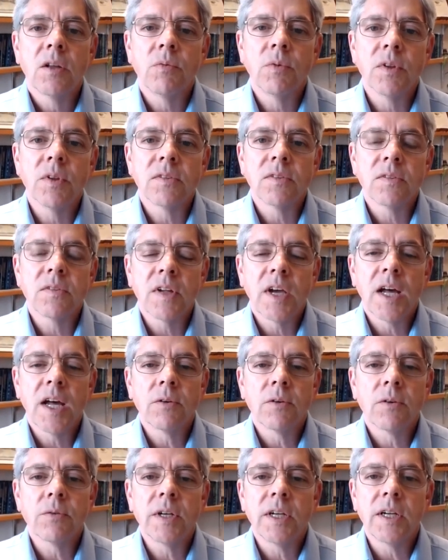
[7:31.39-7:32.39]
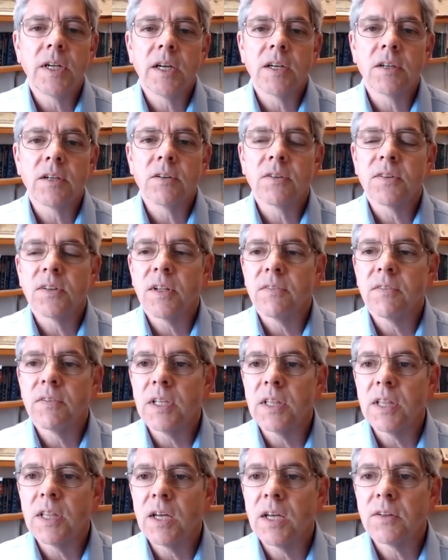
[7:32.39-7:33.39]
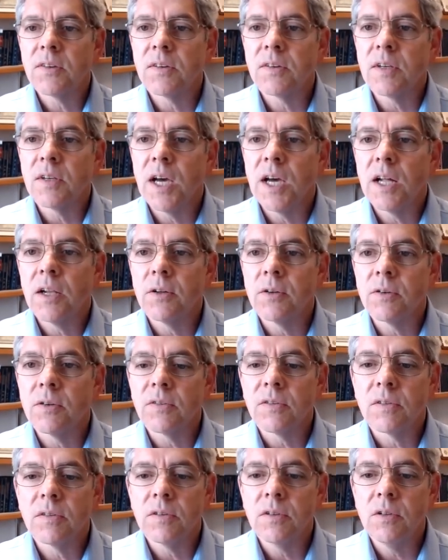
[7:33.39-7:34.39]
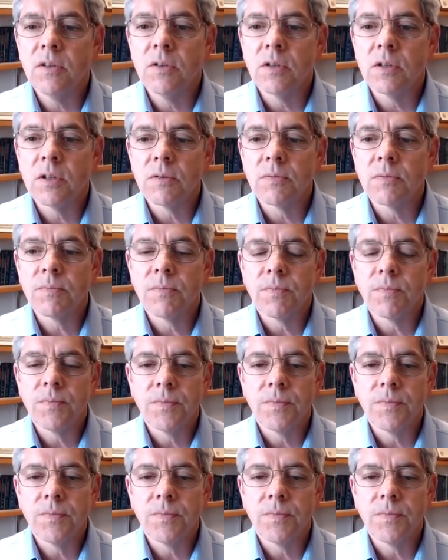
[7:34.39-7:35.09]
with a salary under $70,000, you're